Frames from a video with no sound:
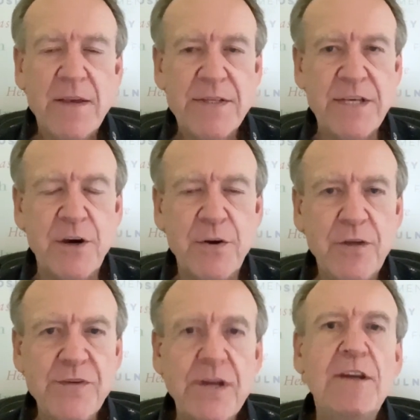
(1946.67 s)
So
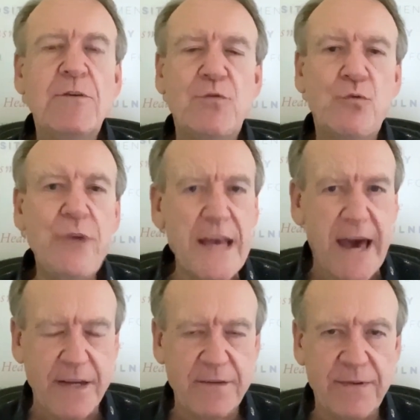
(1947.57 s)
you can certainly do it
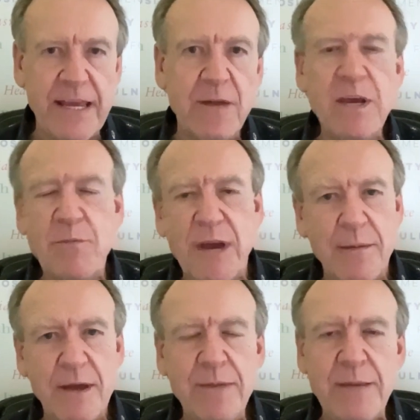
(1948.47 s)
reactively, and we
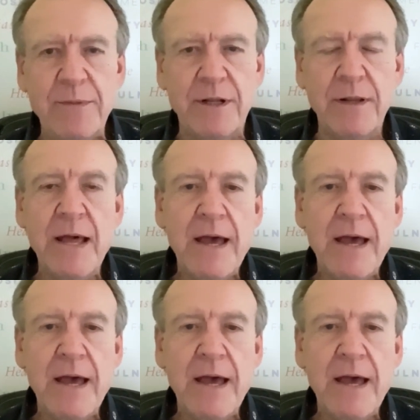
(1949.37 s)
recommend people